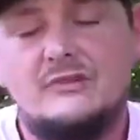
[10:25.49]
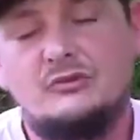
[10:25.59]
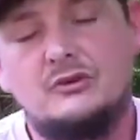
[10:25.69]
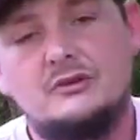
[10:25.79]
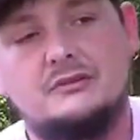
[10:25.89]

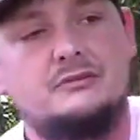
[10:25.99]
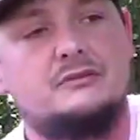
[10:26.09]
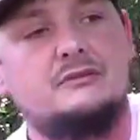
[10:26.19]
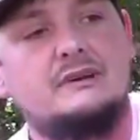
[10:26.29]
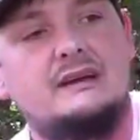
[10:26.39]
Where it
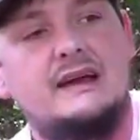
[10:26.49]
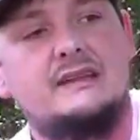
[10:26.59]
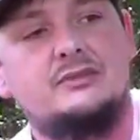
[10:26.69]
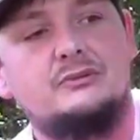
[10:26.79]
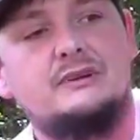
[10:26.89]

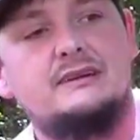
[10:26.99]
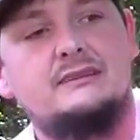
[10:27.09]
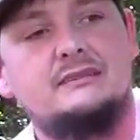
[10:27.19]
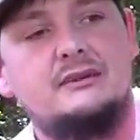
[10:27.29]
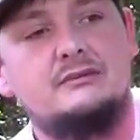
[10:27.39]
had
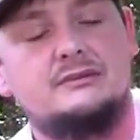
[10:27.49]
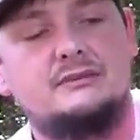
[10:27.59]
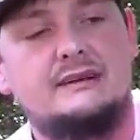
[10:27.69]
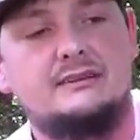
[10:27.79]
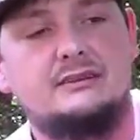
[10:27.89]
three. It was
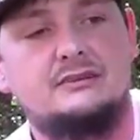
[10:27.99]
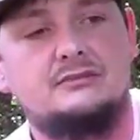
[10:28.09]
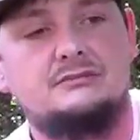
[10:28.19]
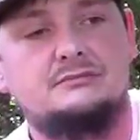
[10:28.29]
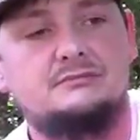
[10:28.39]
like a
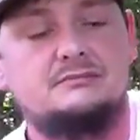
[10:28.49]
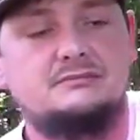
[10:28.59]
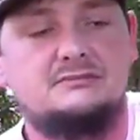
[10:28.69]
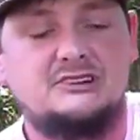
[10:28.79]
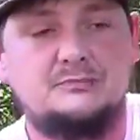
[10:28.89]
little
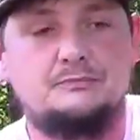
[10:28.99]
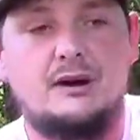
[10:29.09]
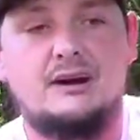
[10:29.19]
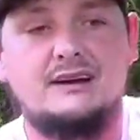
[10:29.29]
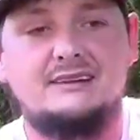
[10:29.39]

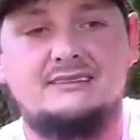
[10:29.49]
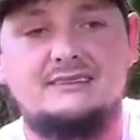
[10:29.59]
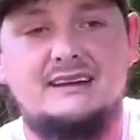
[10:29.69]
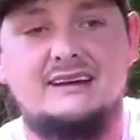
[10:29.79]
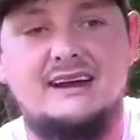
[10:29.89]
spot,
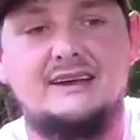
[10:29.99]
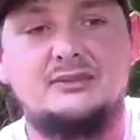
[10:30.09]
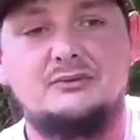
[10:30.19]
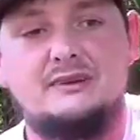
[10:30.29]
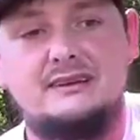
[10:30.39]
and it had
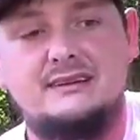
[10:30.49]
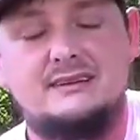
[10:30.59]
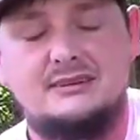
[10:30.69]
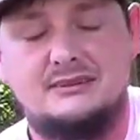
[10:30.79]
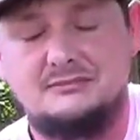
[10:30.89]
three